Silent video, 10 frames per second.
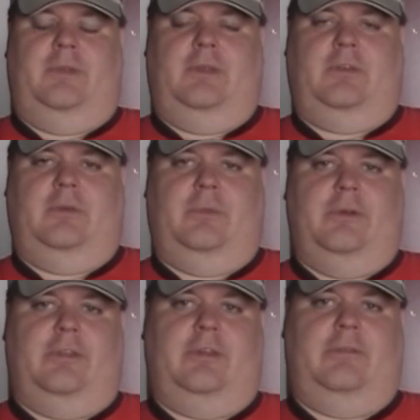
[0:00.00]
Is it
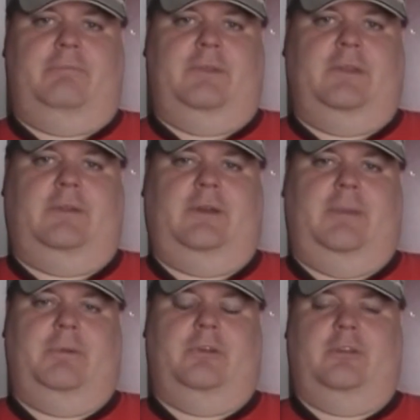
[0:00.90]
worth it? And I
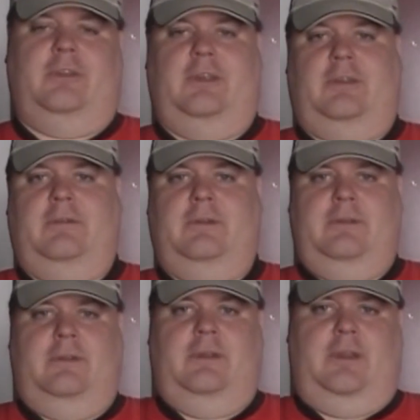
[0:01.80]
personally think
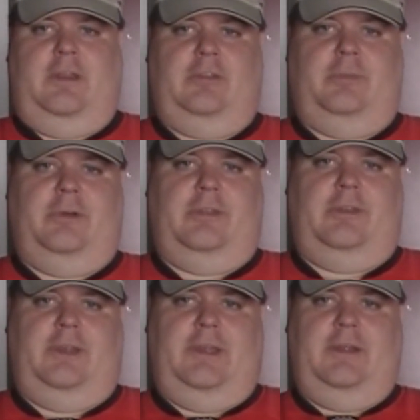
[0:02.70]
it is worth
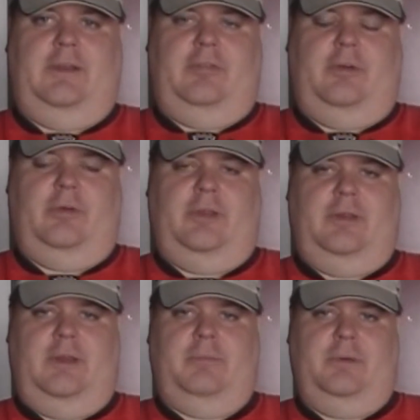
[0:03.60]
it. I have already
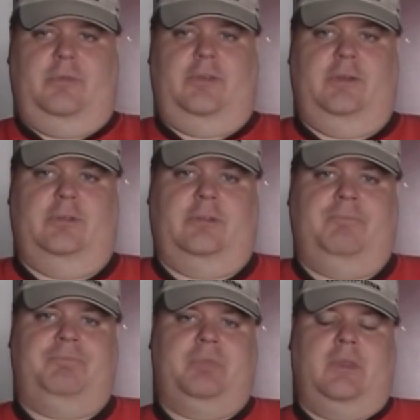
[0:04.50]
had my reviews.
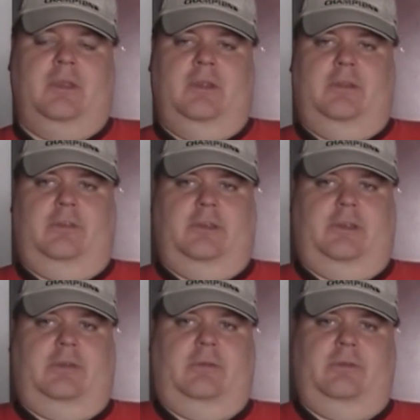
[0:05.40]
It's
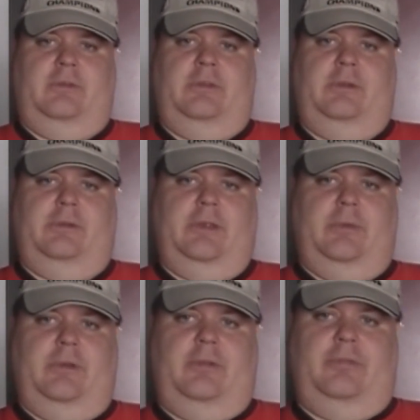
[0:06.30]
like, you know, get
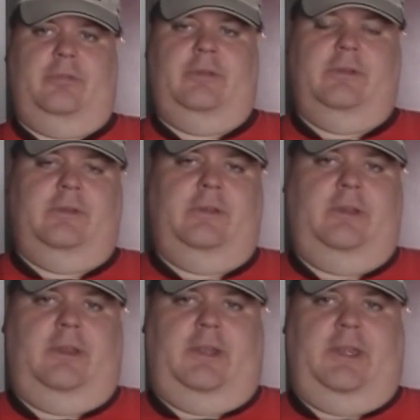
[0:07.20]
rid of
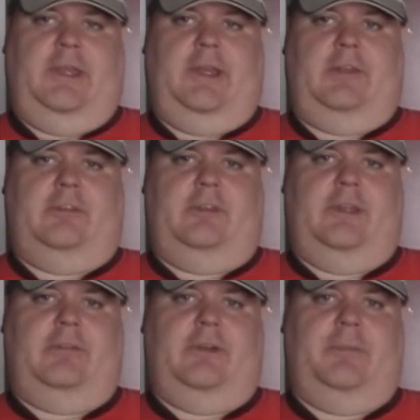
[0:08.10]
any ads and
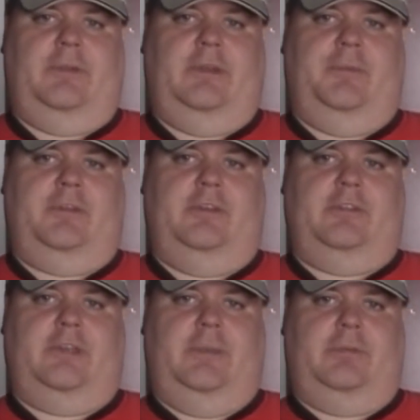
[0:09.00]
have unlimited
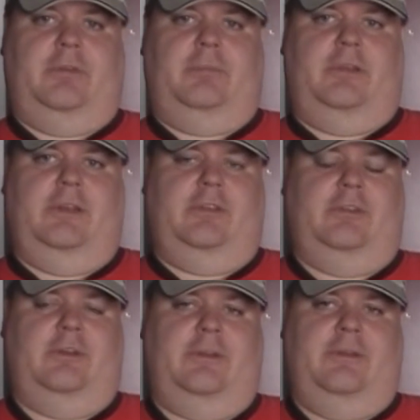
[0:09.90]
skips and plays
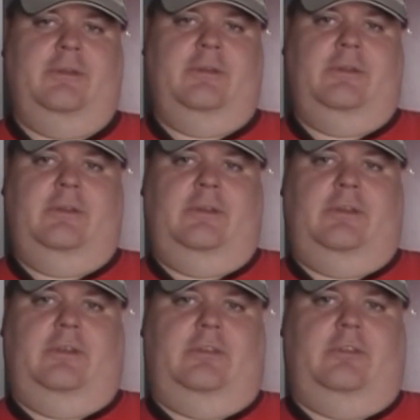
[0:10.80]
on
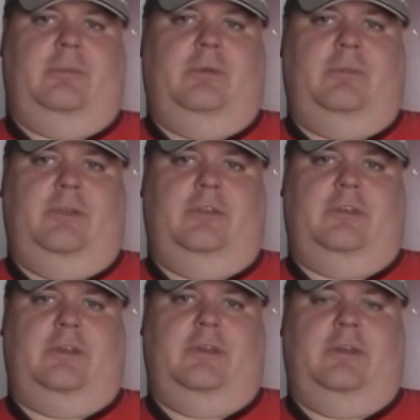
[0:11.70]
YouTube
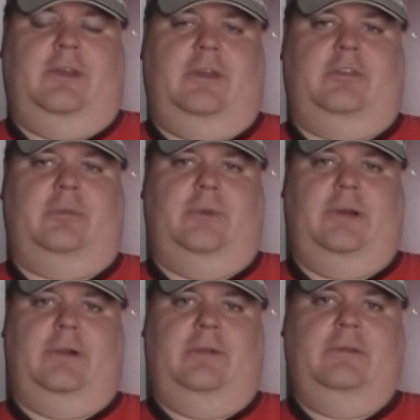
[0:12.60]
Music as
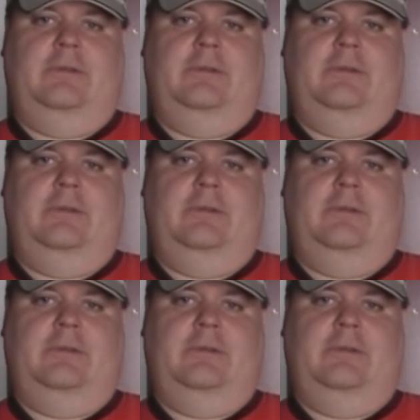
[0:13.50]
well.